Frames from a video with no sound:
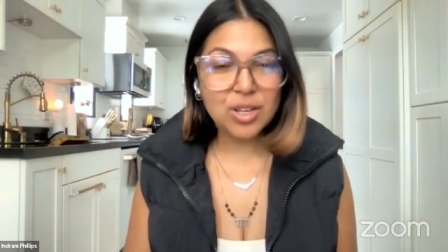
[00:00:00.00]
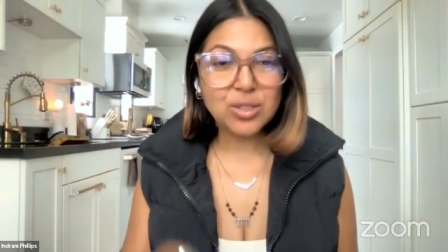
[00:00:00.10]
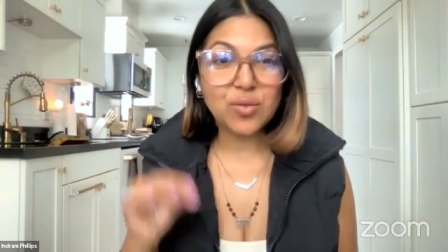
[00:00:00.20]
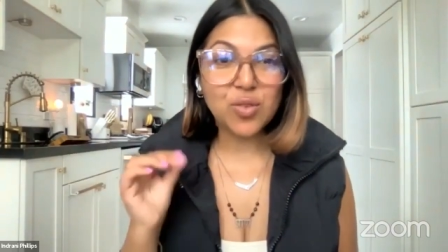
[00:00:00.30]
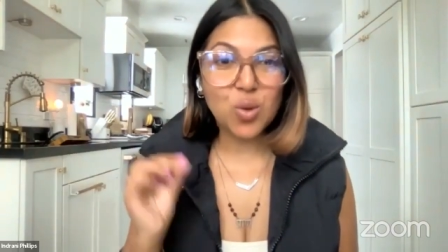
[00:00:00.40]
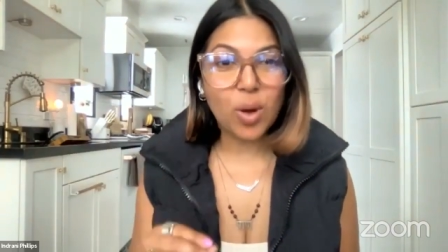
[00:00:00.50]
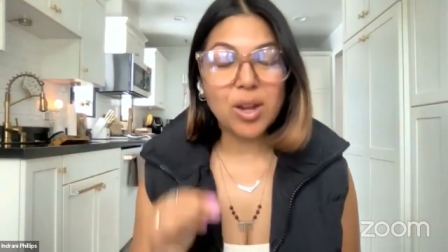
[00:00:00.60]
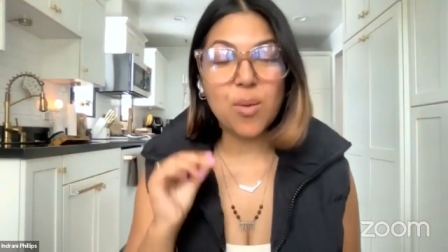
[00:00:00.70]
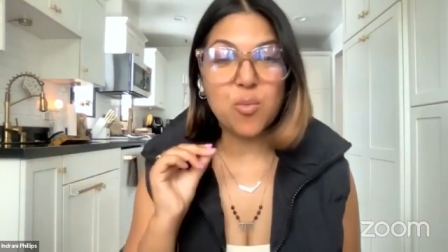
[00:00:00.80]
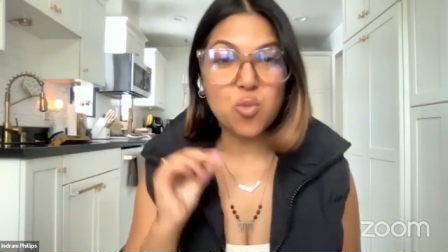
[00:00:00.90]
So if you
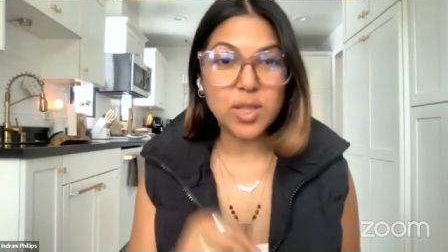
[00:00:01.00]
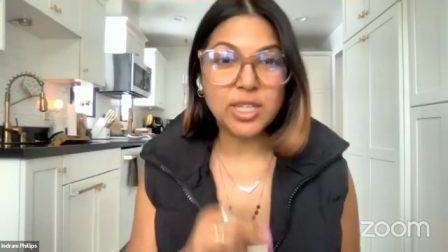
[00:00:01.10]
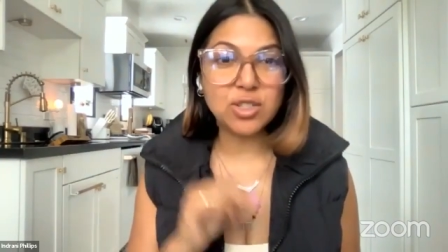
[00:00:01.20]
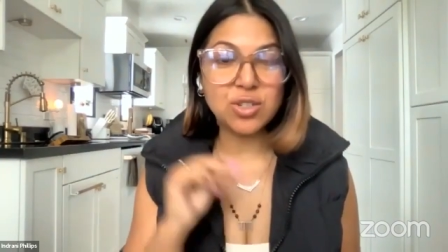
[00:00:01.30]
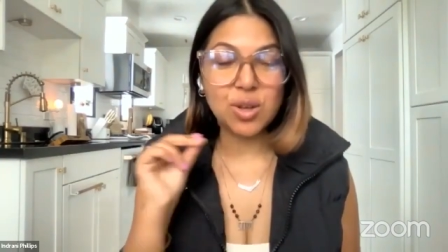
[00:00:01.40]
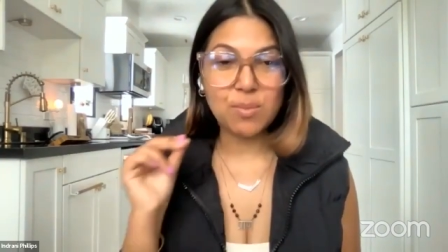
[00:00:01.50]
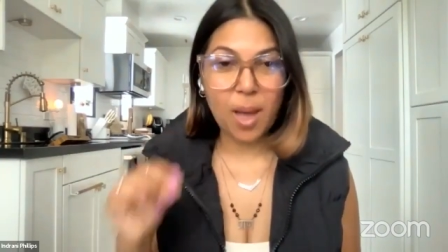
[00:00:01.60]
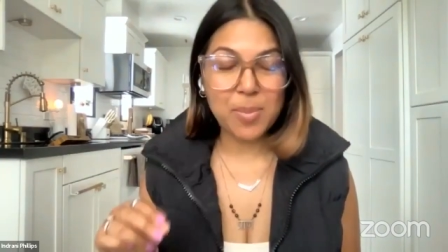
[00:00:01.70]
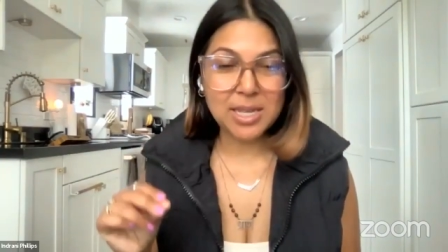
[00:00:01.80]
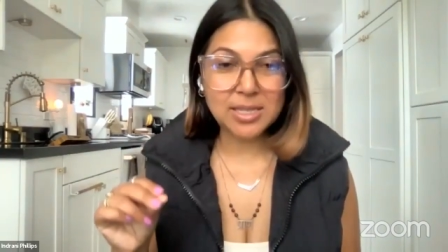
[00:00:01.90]
want a relationship
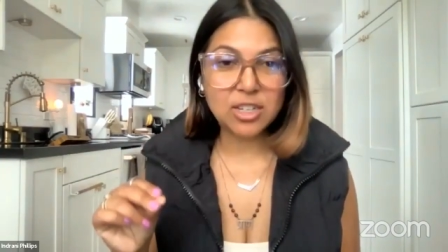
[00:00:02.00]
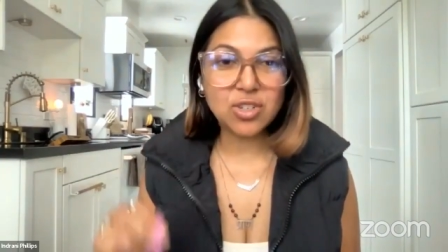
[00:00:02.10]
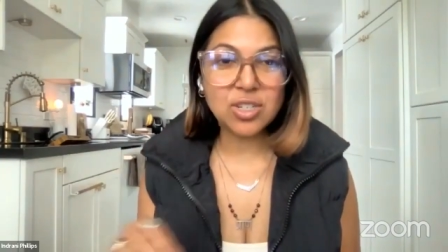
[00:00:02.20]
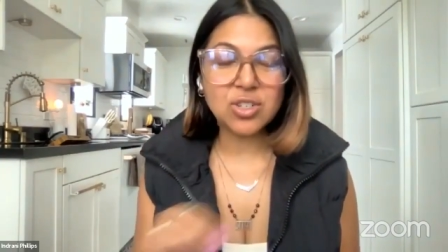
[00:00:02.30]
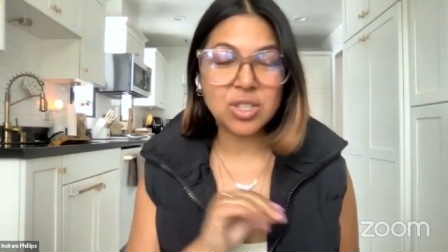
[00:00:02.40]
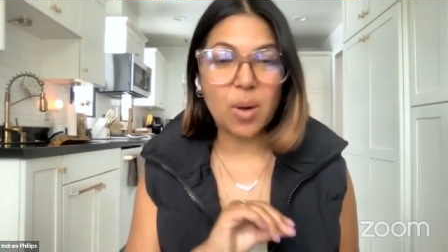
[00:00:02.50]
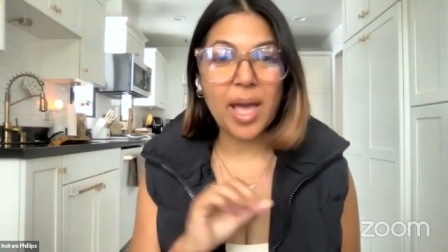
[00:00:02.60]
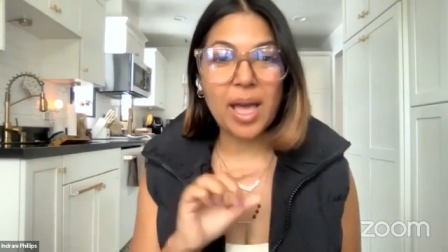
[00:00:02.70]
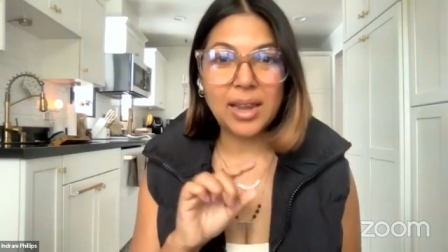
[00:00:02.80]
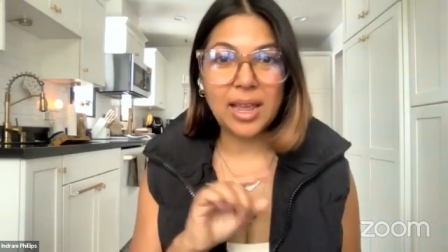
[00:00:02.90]
mapping session, just go
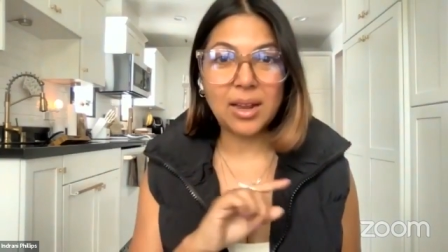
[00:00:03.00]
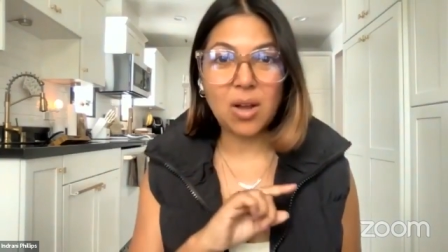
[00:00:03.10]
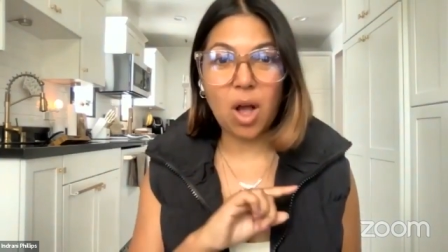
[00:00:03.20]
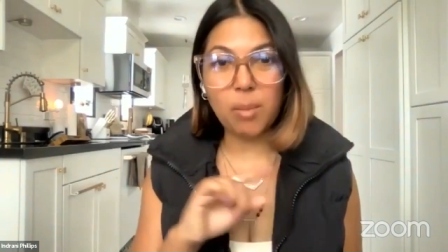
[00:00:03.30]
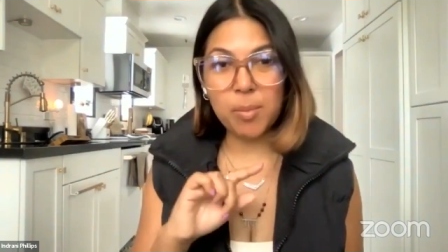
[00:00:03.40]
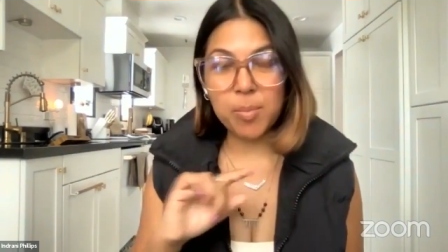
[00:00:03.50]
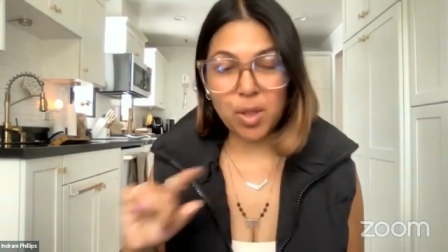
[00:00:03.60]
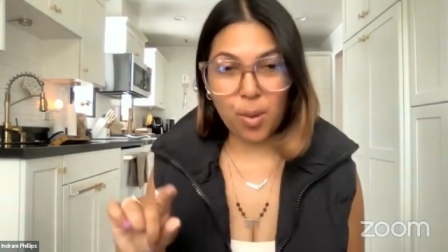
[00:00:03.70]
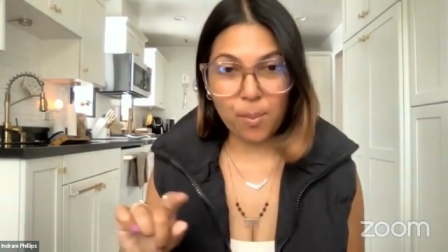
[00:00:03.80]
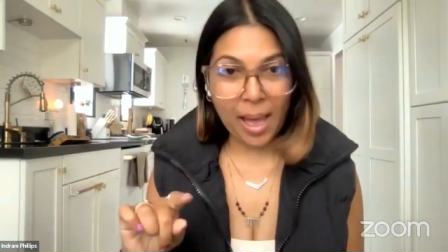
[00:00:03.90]
ahead and comment
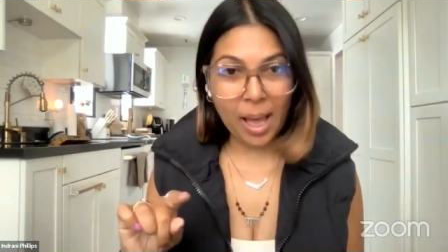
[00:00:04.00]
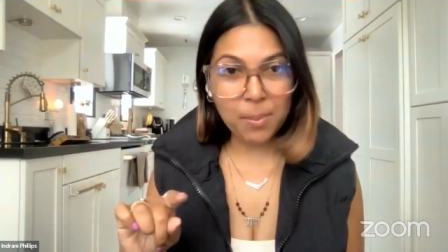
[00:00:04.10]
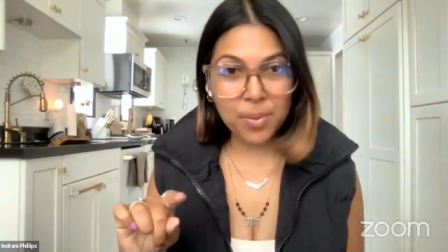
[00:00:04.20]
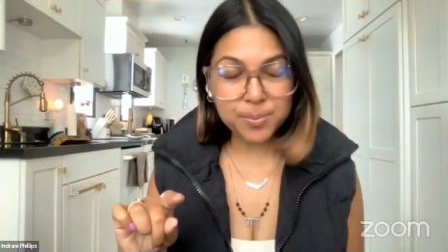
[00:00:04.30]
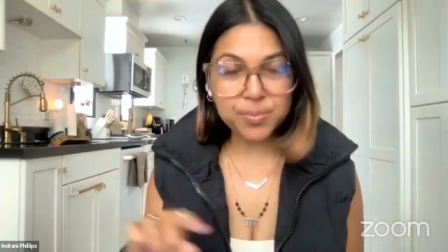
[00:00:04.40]
below map